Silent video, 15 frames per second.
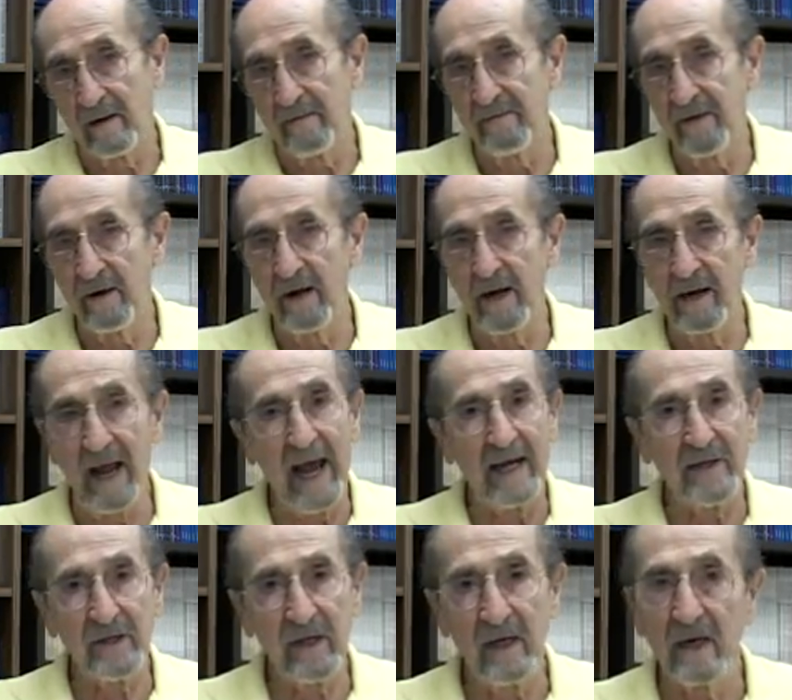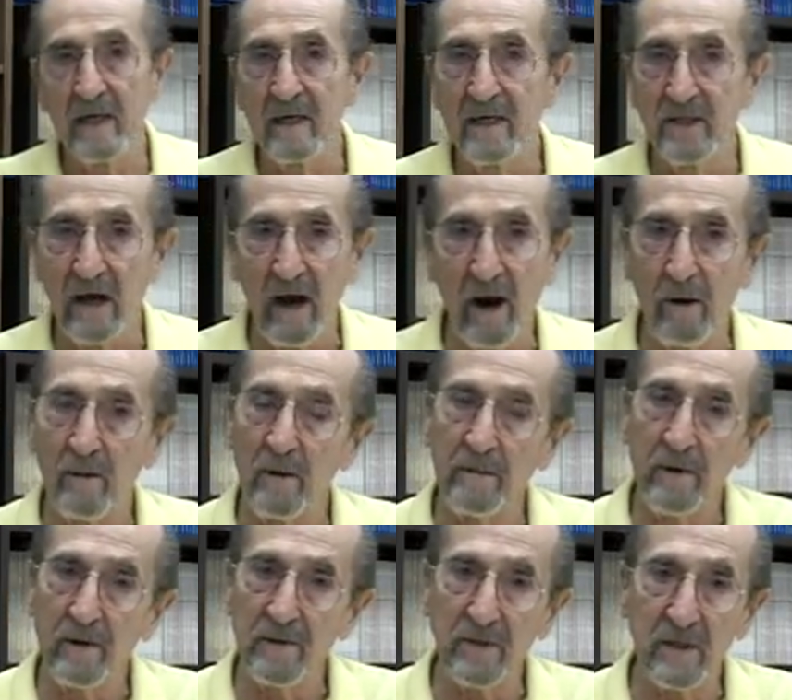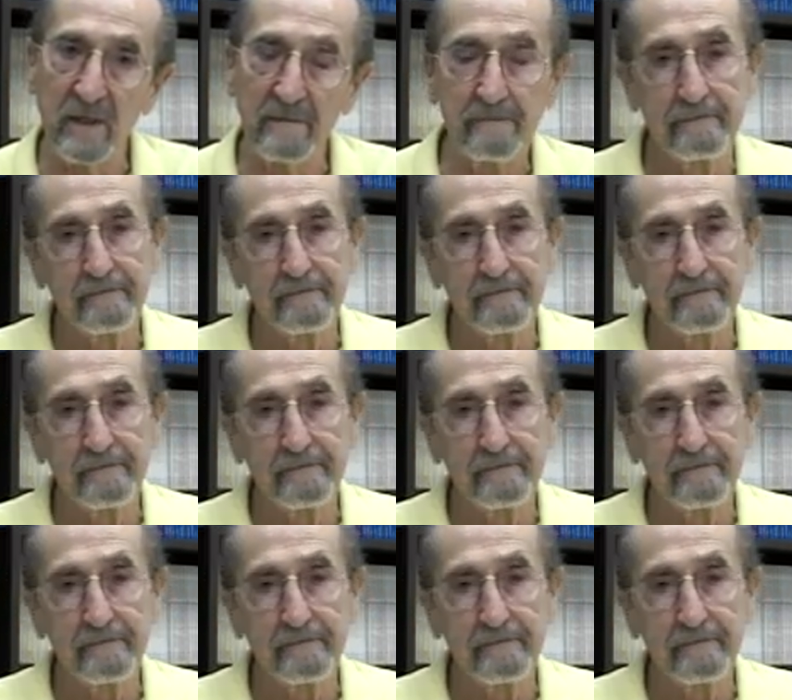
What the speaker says: a very nasty, undesirable person.